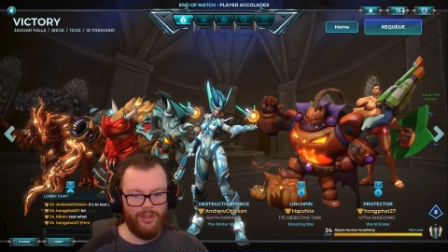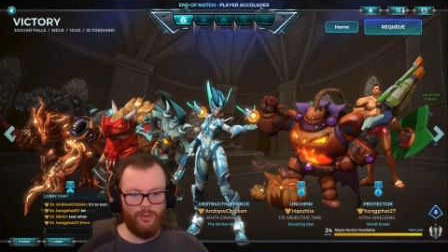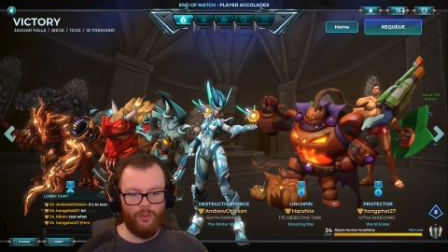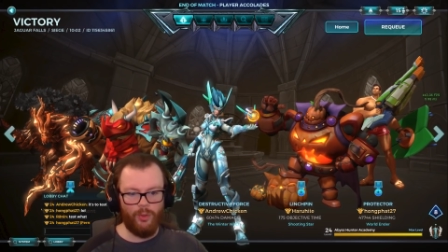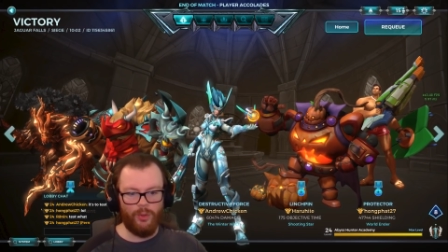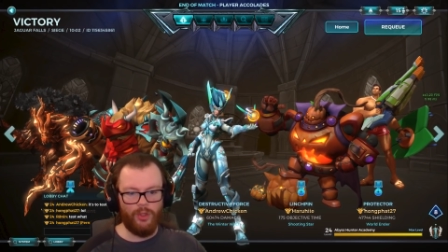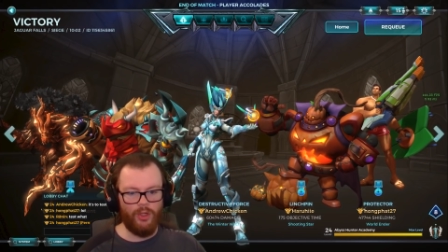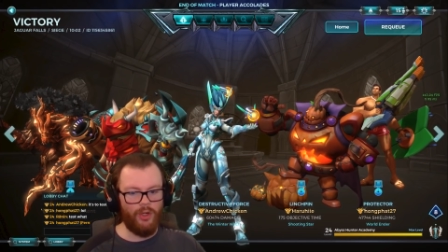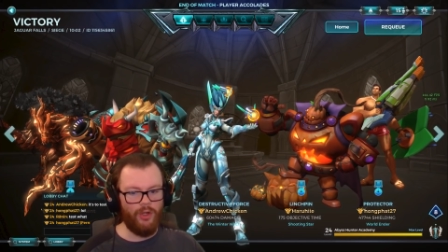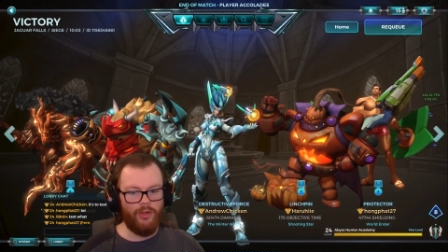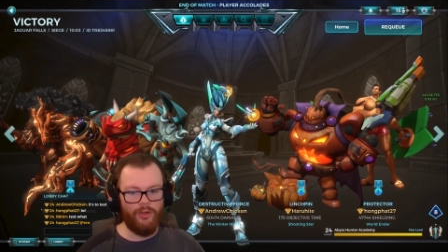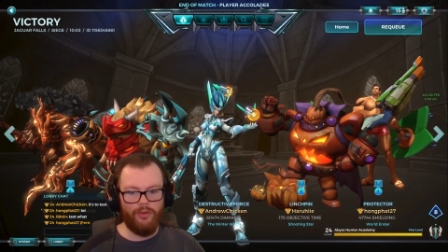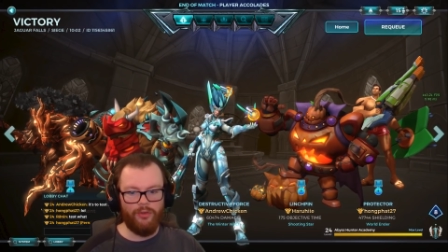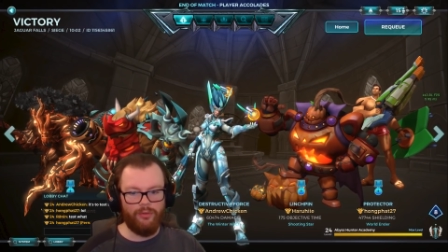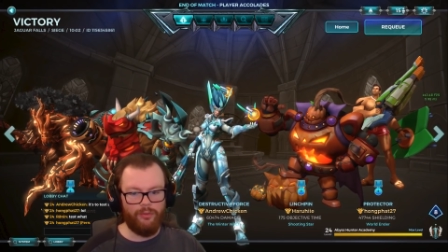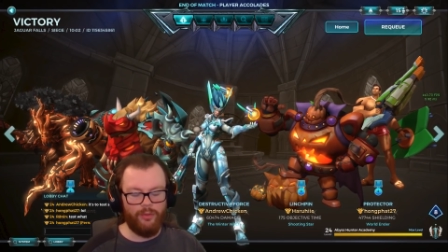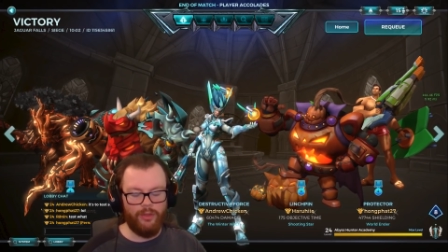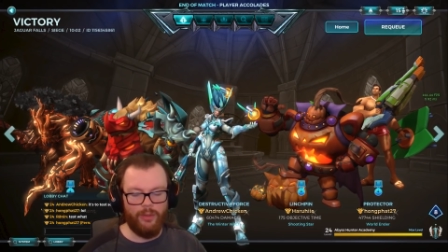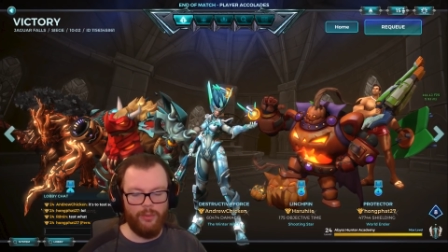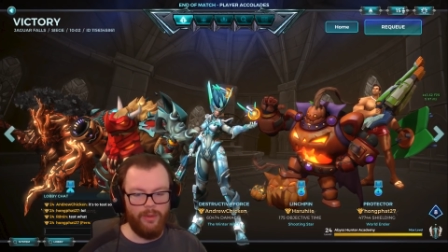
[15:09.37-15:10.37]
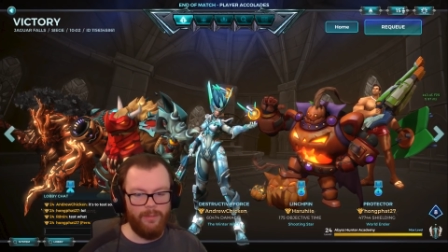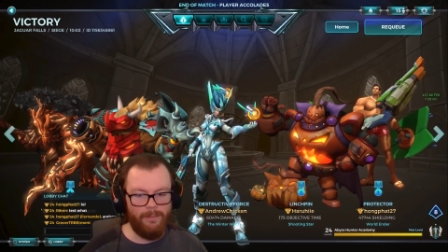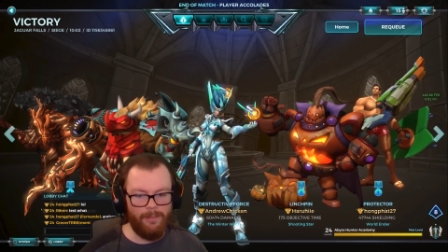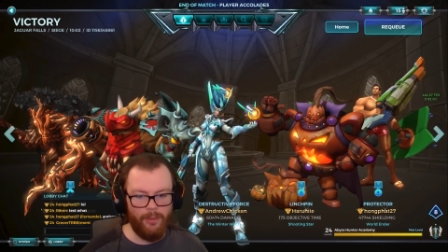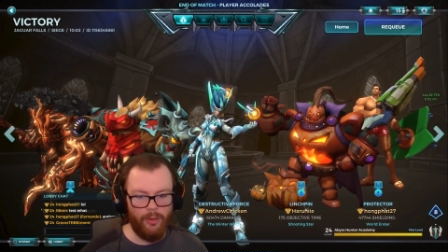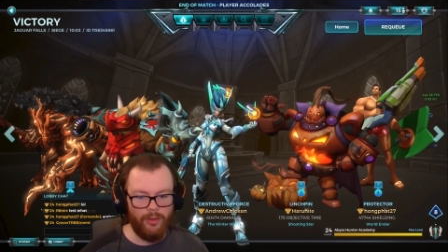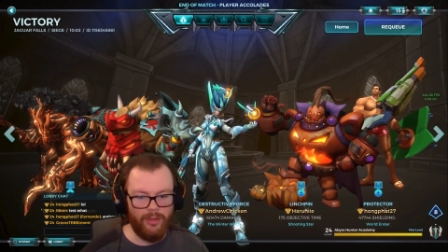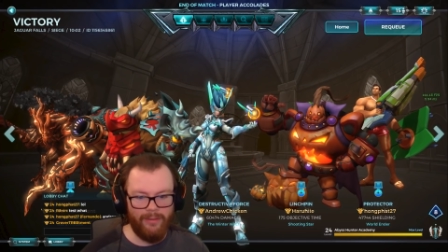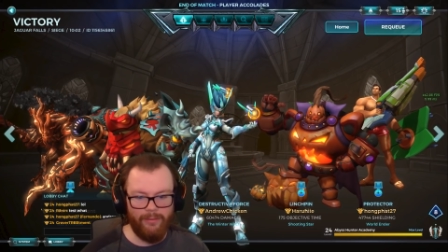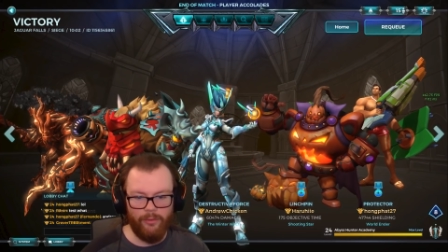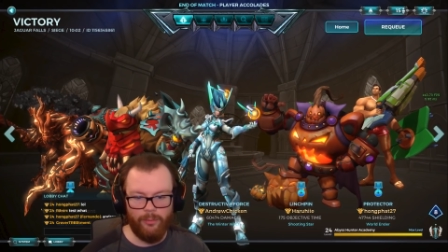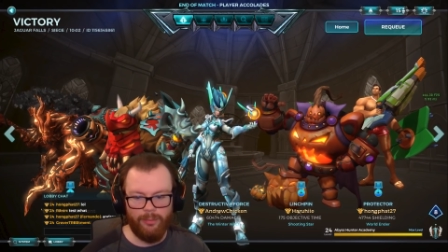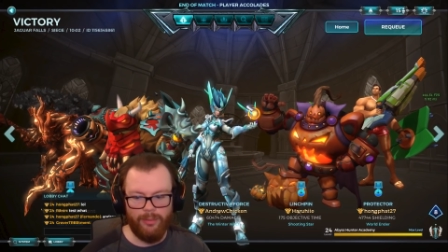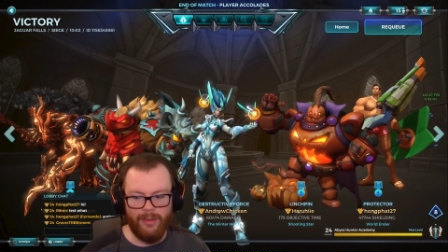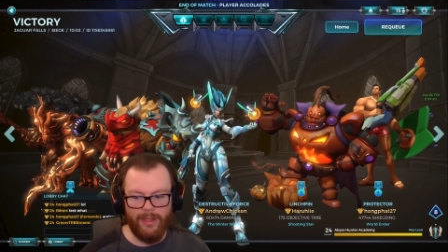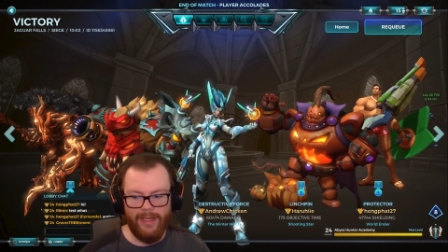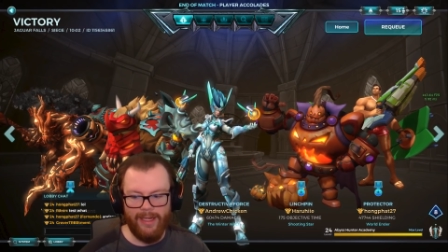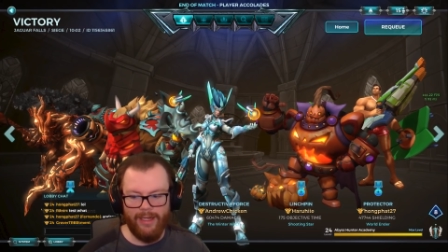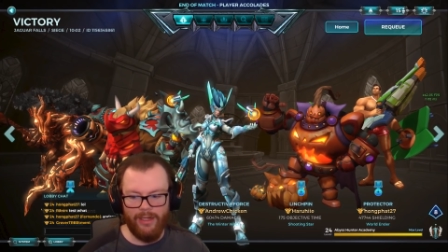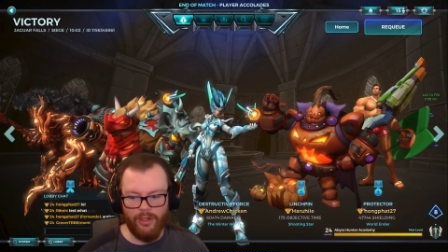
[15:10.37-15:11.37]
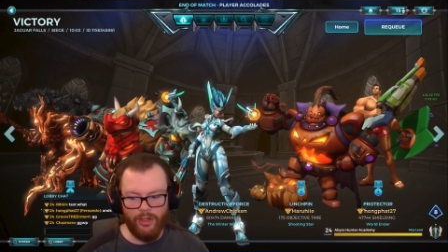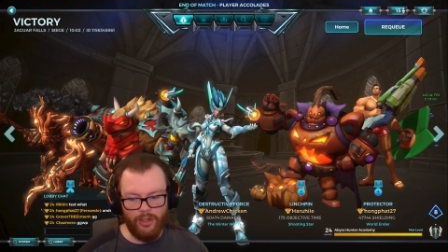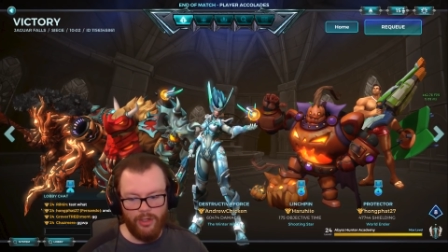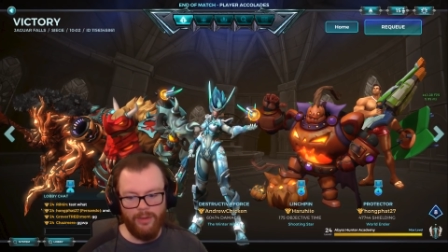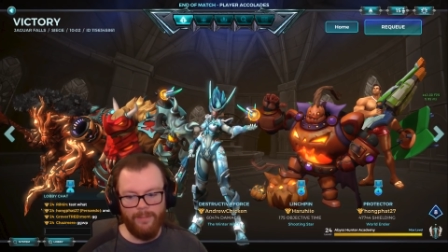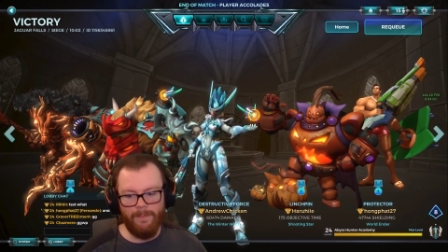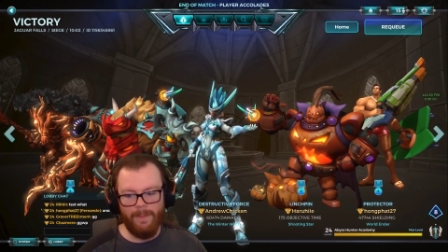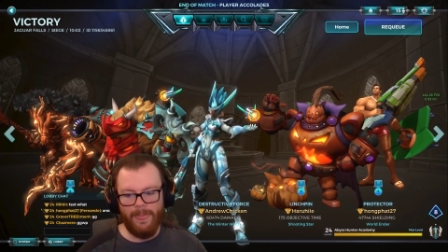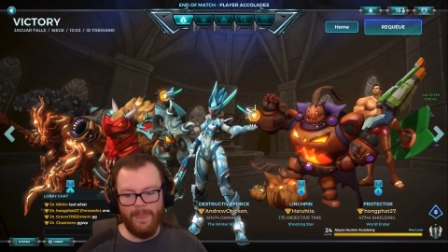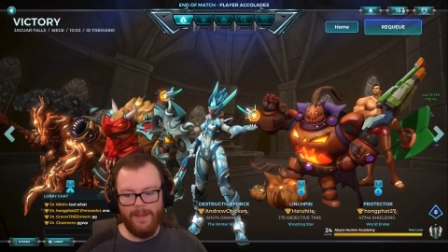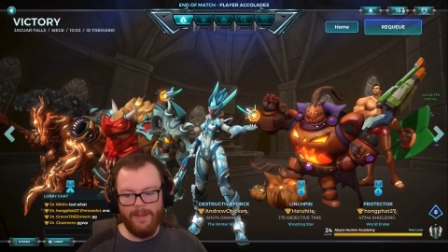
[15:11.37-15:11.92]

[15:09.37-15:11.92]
regardless of really what build I was playing at all.